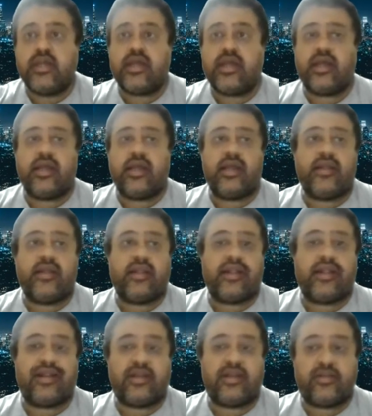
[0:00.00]
and
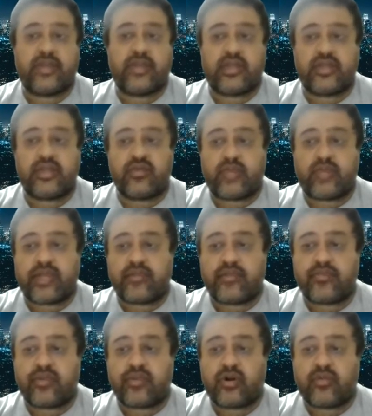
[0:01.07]
ultimately you might
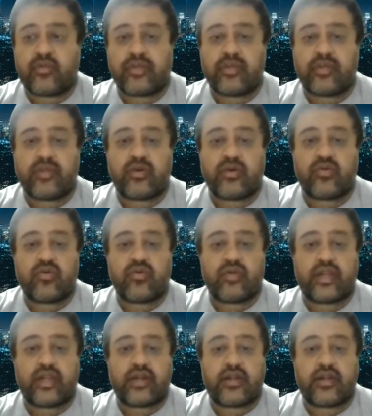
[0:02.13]
not be able to
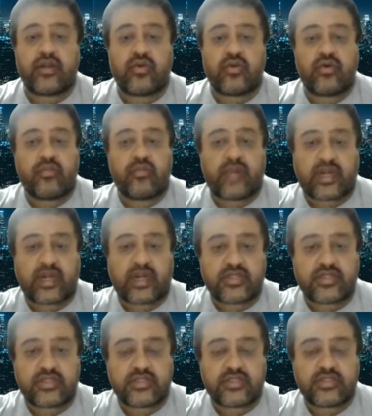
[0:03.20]
get good
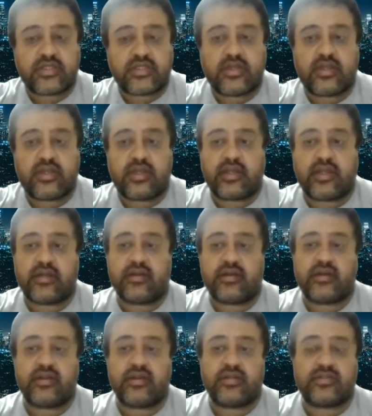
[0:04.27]
margins
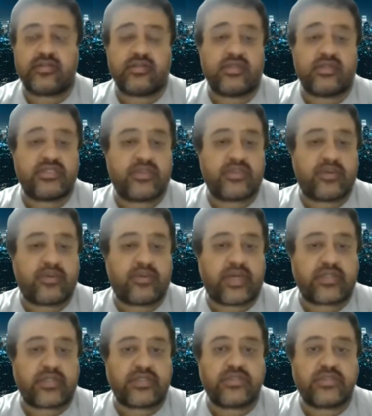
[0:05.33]
and reasonable
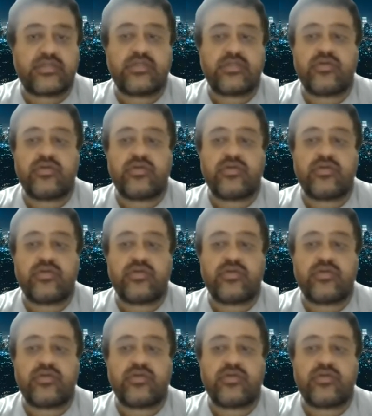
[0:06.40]
margins